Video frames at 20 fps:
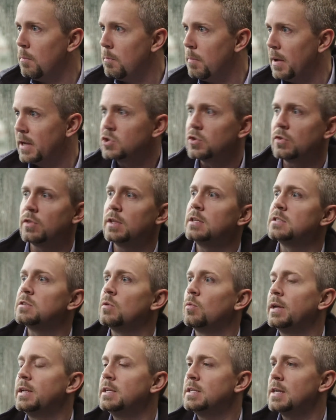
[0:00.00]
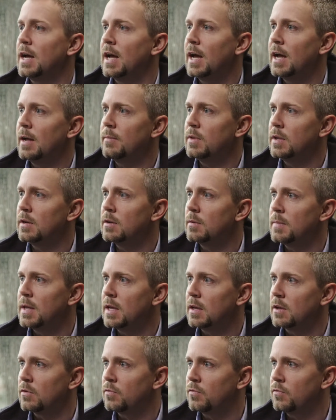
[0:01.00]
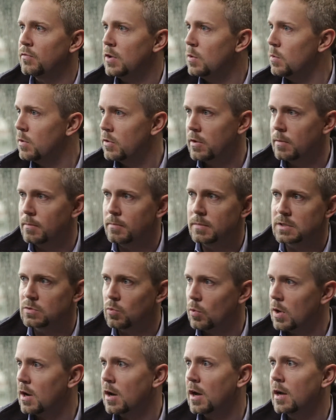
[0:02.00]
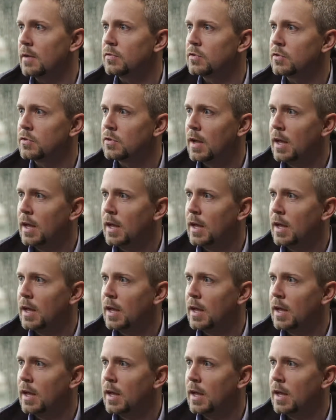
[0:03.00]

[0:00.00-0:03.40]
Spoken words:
bunch of things at one time than to make a few of them as one-offs.